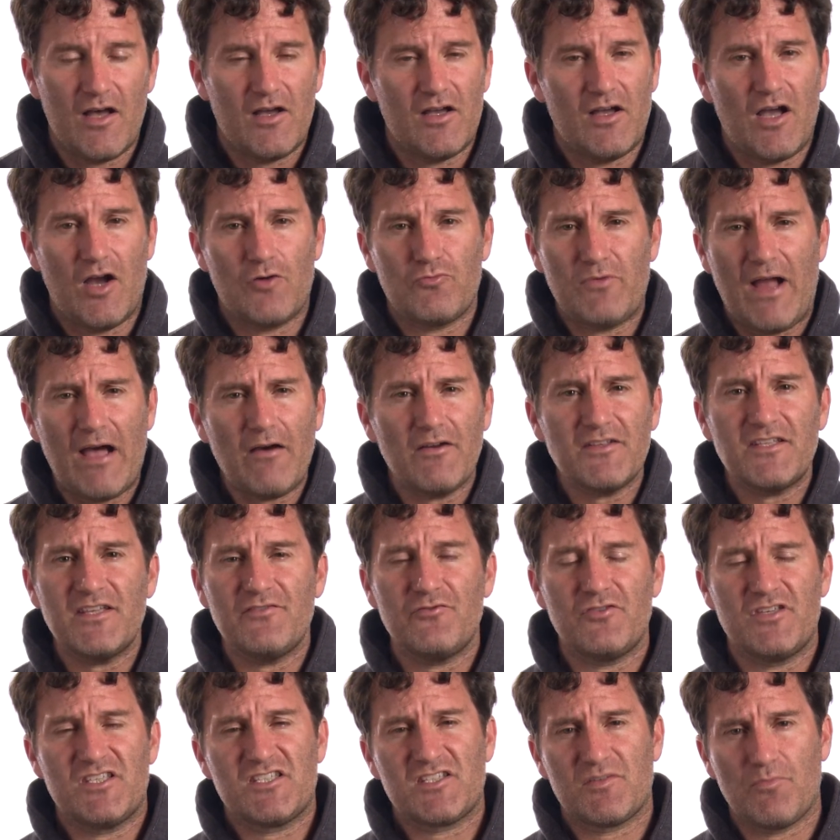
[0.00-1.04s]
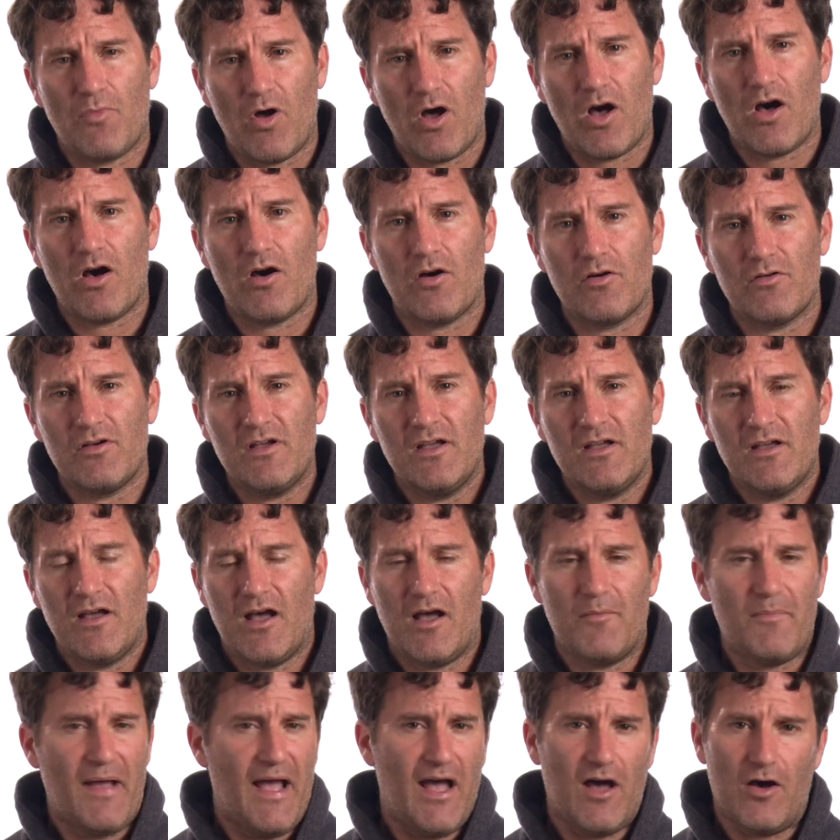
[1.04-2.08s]
a relatively small
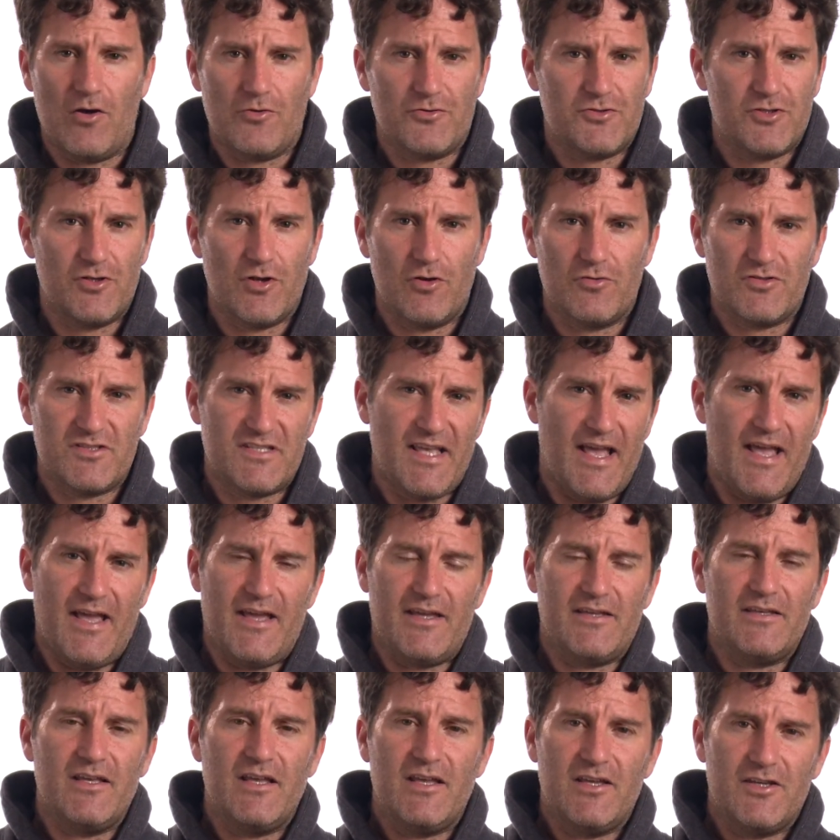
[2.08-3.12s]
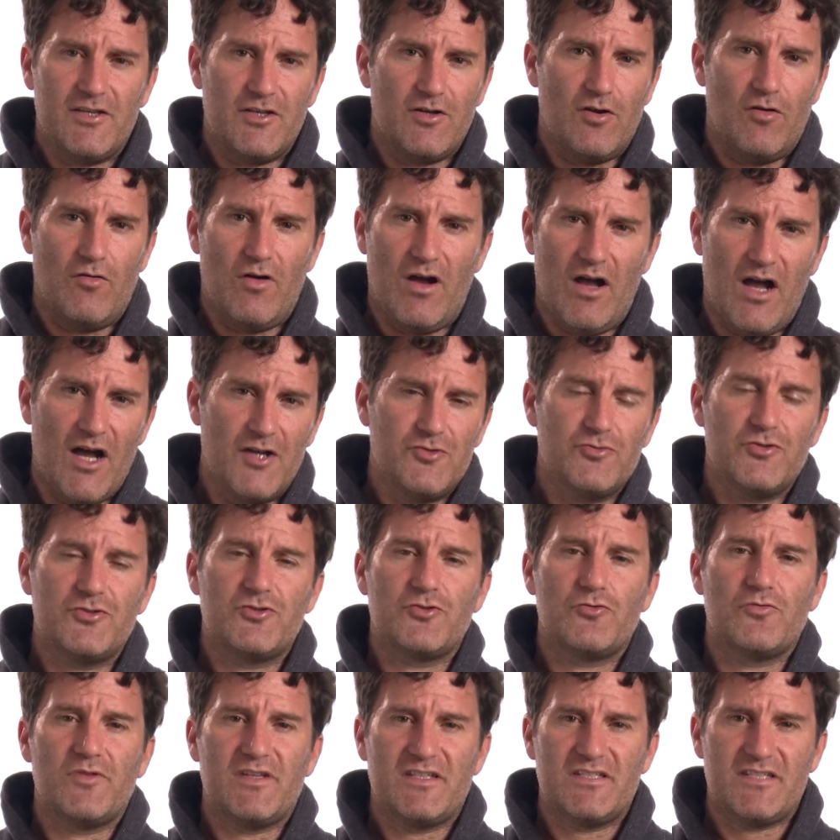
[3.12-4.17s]
amount, say, 100
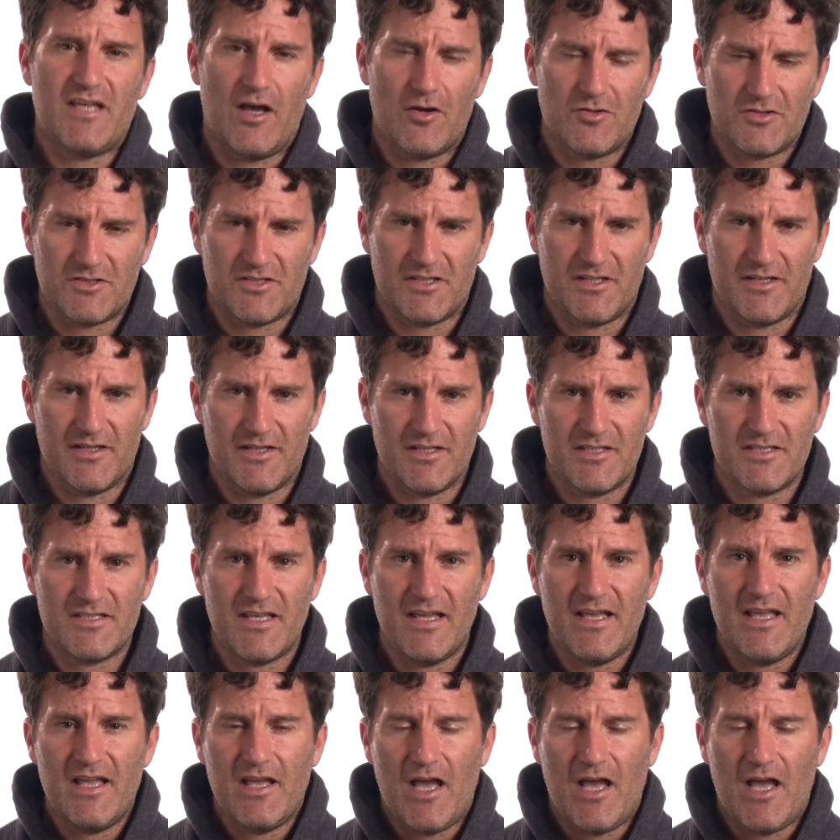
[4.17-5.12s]
degrees Celsius,